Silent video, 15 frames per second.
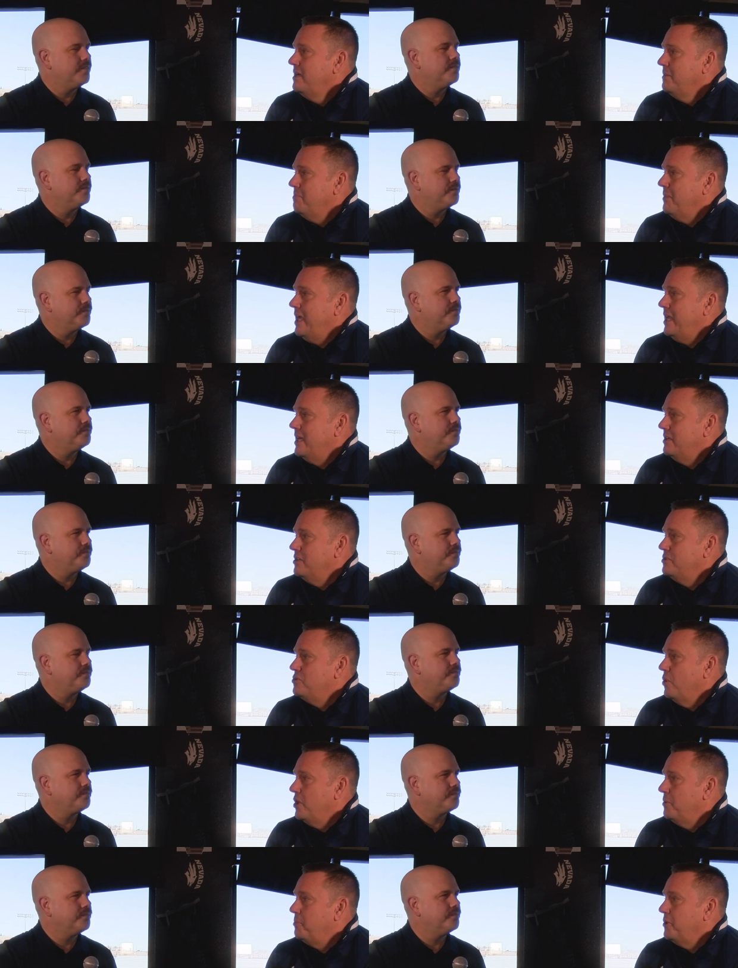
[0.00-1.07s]
Speaker 1: meet and
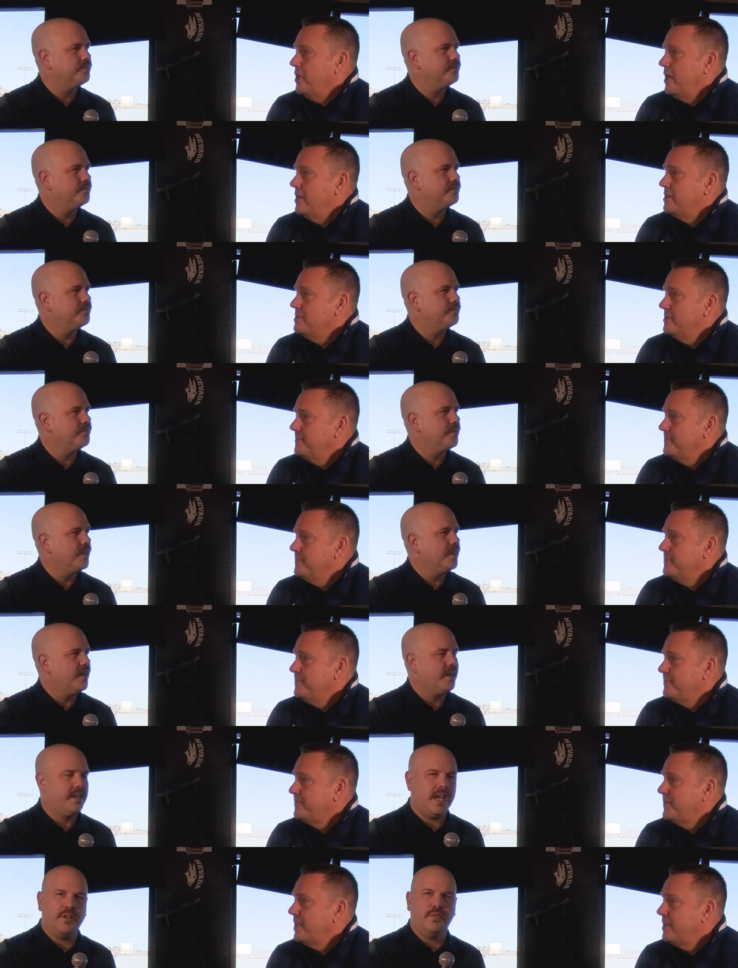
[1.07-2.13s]
enjoy the players.
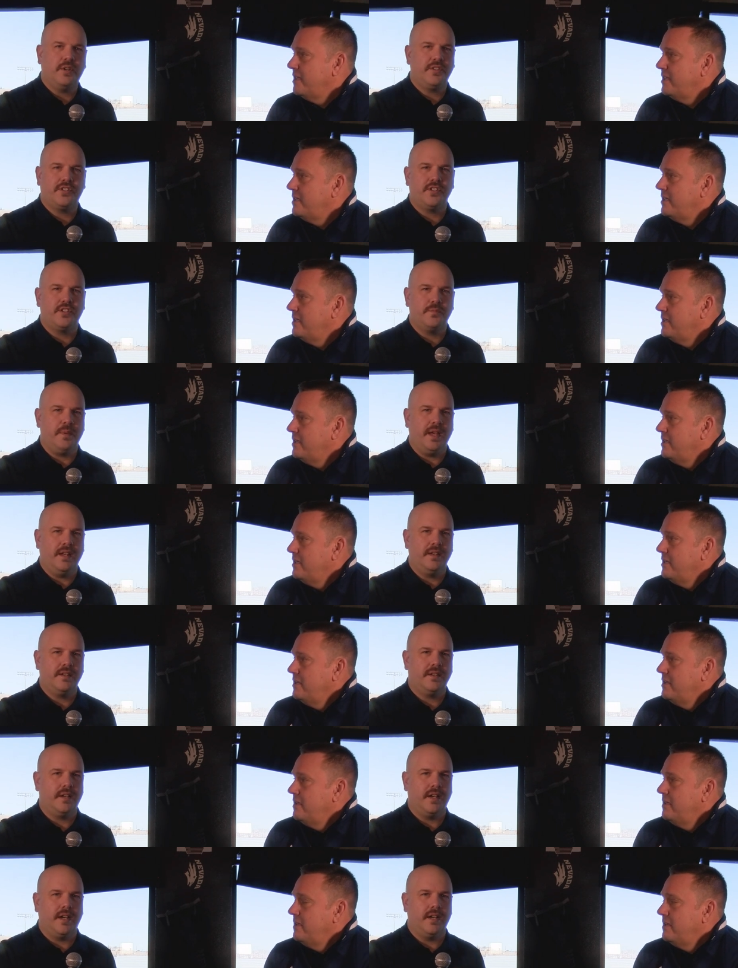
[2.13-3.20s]
Speaker 2: Ken Wilson spent
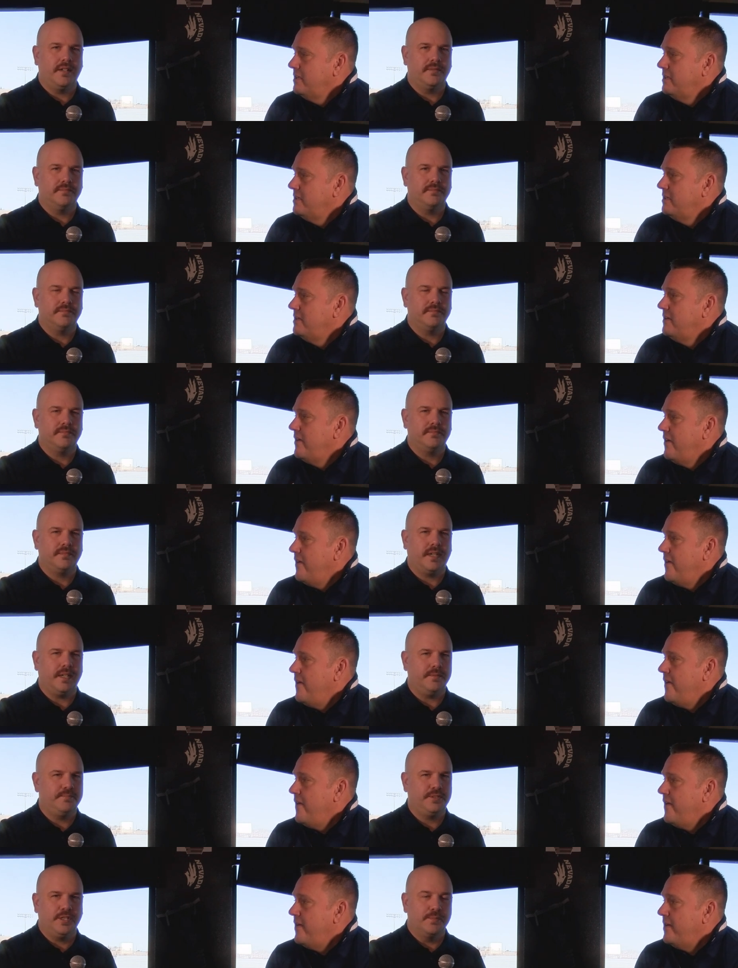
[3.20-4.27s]
um, a
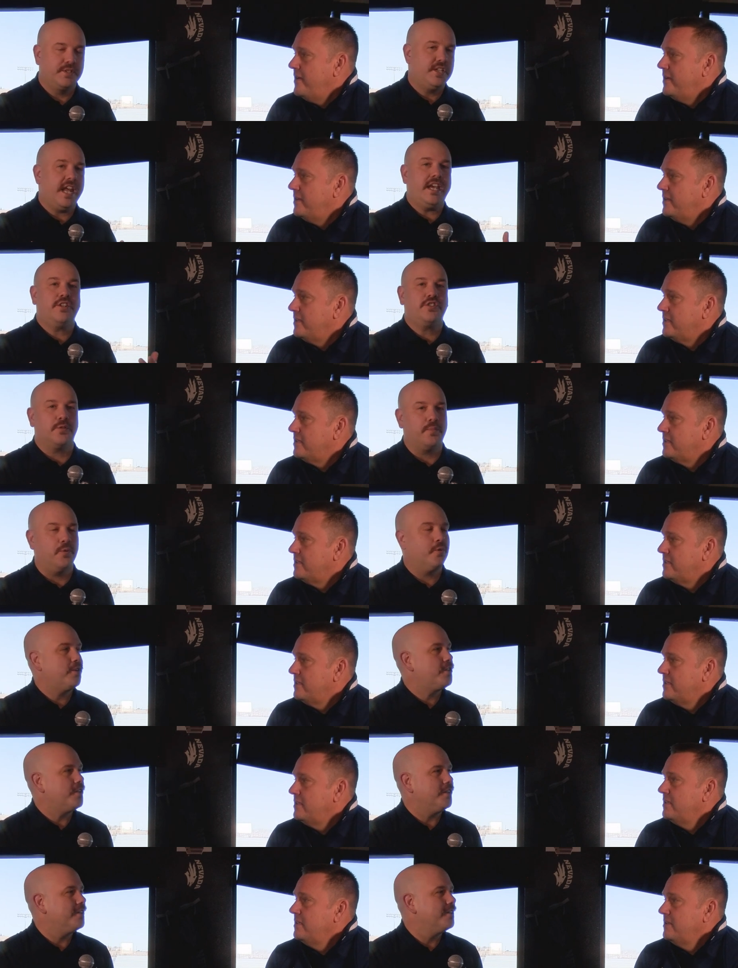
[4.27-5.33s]
substantial
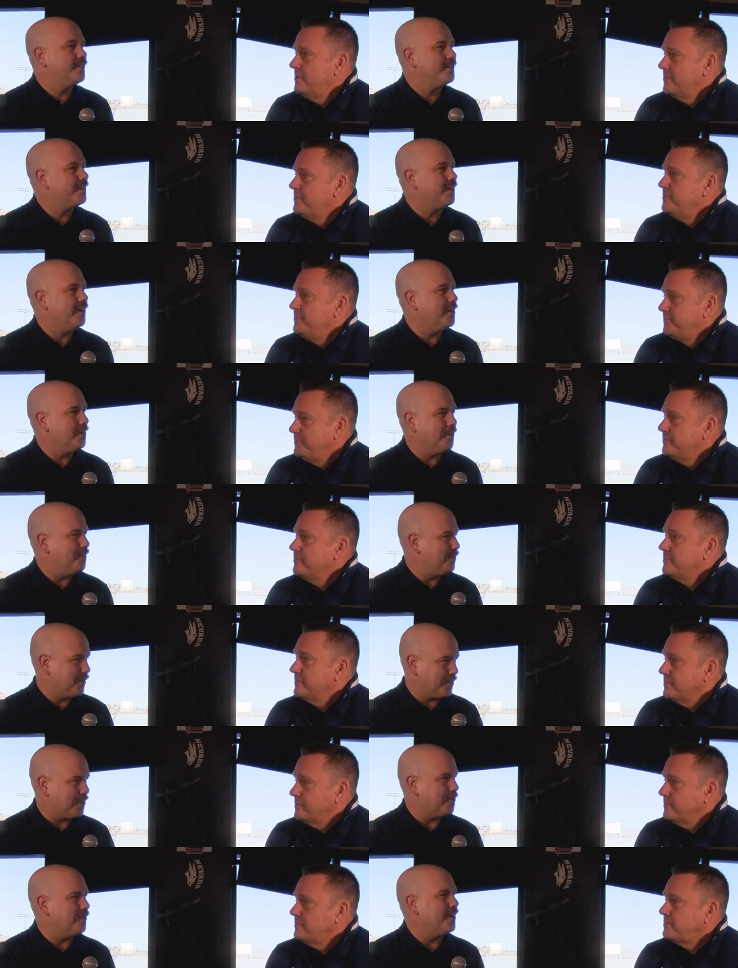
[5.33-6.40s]
portion uh, of your
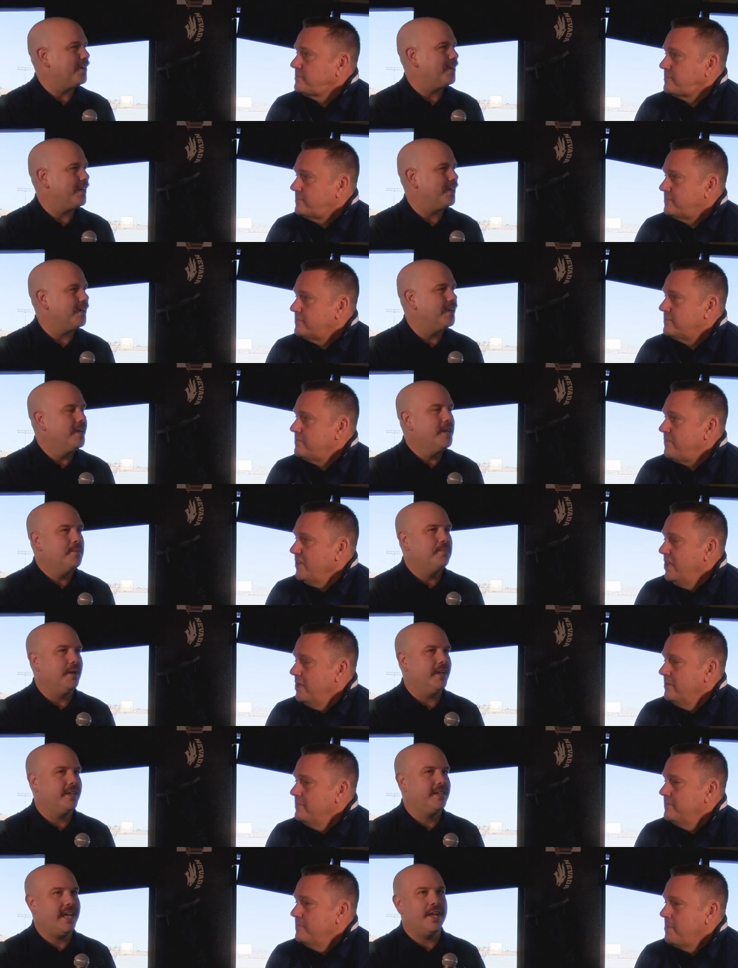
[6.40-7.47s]
career here, yeah.
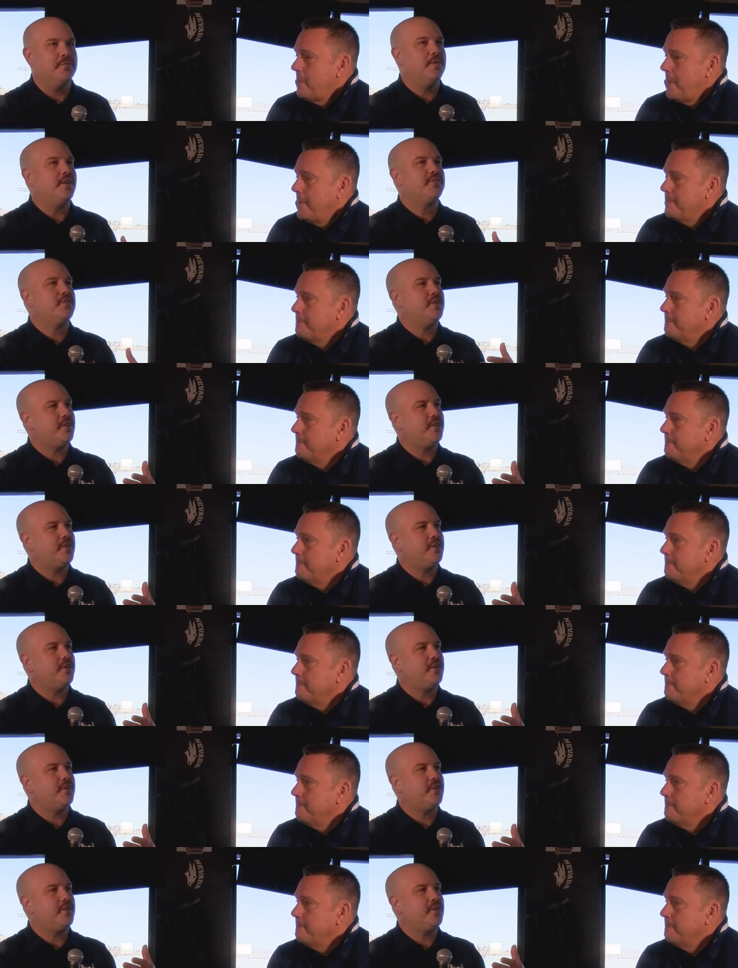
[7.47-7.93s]
but Ken Wilson